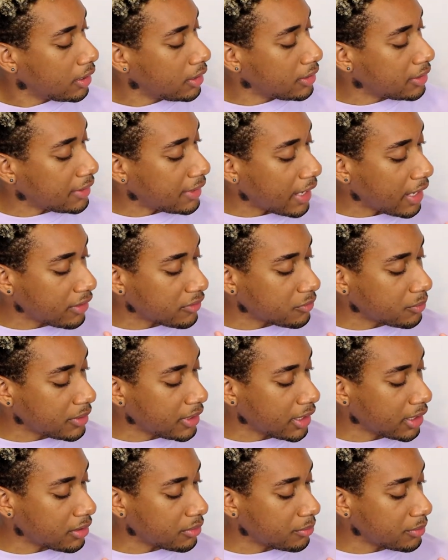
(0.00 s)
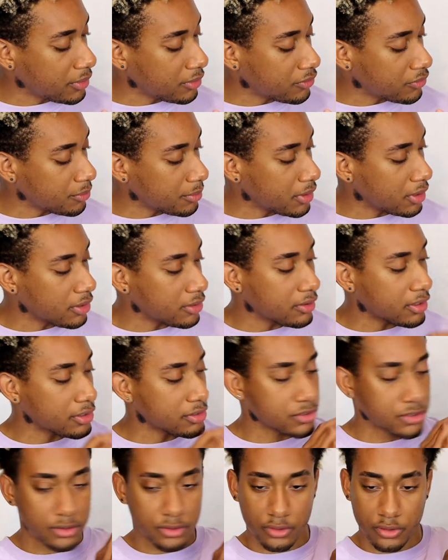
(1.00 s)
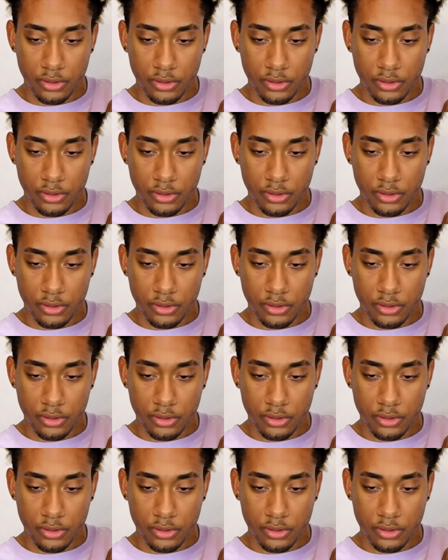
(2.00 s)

Yes, we can. We can zoom in on the textures.